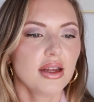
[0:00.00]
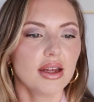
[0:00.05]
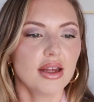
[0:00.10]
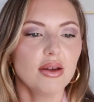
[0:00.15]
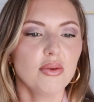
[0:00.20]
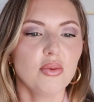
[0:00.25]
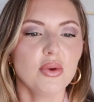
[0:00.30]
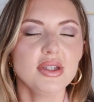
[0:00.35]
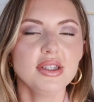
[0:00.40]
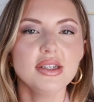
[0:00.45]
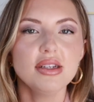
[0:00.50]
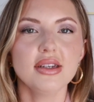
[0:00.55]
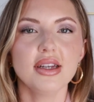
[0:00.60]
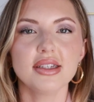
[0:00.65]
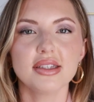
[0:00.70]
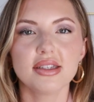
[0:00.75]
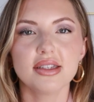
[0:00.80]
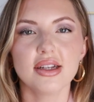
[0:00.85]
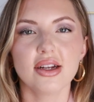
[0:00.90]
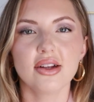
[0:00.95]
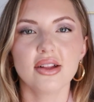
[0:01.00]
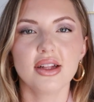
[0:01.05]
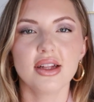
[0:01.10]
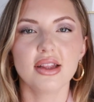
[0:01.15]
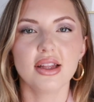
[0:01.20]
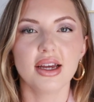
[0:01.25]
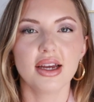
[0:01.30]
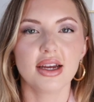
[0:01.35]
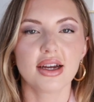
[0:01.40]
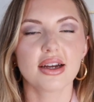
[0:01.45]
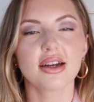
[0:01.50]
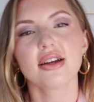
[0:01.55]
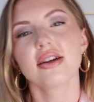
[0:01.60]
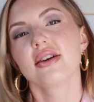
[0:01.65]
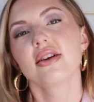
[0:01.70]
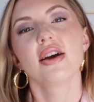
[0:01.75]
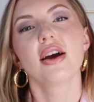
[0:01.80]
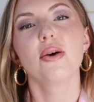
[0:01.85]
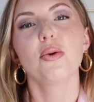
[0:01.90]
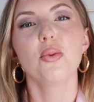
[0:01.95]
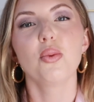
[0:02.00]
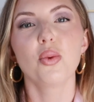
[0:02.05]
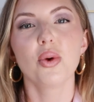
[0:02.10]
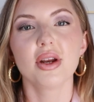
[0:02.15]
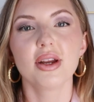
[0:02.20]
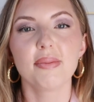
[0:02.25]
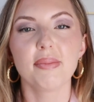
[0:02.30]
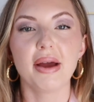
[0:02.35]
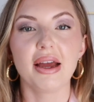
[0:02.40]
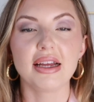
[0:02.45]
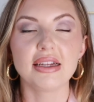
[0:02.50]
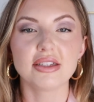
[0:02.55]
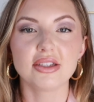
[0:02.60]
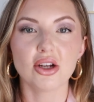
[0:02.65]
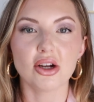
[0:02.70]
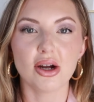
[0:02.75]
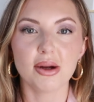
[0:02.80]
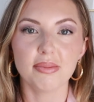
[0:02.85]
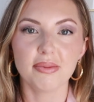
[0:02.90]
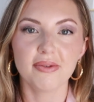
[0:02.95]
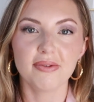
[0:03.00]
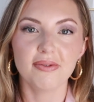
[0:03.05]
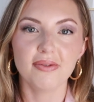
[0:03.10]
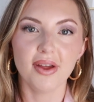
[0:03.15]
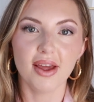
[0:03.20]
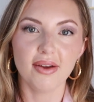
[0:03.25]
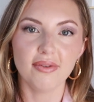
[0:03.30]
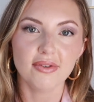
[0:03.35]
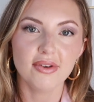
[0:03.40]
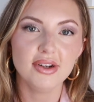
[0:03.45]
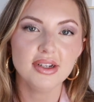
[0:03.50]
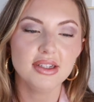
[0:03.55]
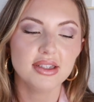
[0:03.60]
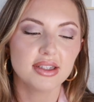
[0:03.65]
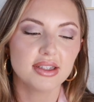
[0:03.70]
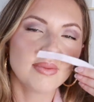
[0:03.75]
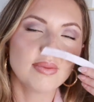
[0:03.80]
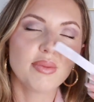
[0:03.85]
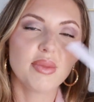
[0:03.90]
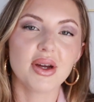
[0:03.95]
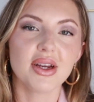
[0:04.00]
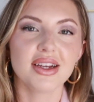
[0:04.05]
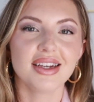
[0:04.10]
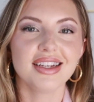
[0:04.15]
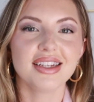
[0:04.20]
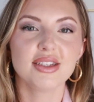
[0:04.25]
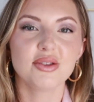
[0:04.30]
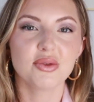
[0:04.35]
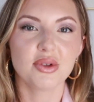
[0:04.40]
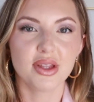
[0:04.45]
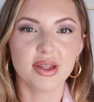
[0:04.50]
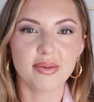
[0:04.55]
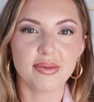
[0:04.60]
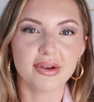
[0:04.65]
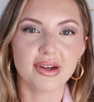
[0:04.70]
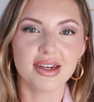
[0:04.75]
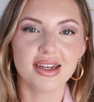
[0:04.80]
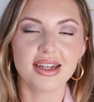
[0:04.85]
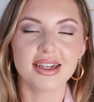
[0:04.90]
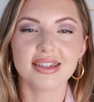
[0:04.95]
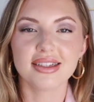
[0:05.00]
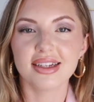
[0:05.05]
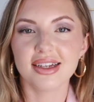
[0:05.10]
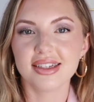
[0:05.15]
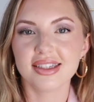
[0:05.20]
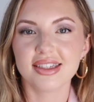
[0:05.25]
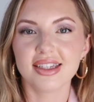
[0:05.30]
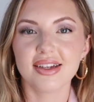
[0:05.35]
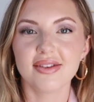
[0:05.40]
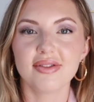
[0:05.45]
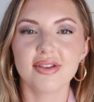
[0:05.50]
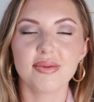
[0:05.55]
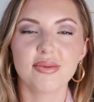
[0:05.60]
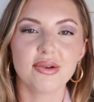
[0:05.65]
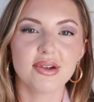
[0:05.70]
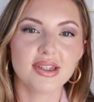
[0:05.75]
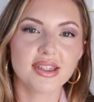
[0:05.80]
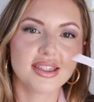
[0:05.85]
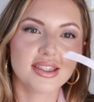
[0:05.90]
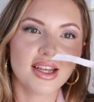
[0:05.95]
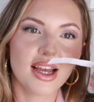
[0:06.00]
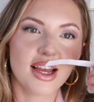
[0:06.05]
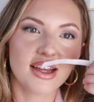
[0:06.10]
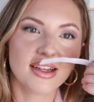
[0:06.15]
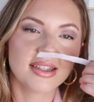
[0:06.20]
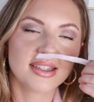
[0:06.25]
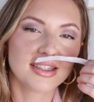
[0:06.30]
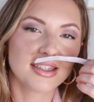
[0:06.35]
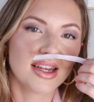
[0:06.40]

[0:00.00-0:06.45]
It wasn't necessarily like one of my top favorites, but it is really pretty. It does give the princess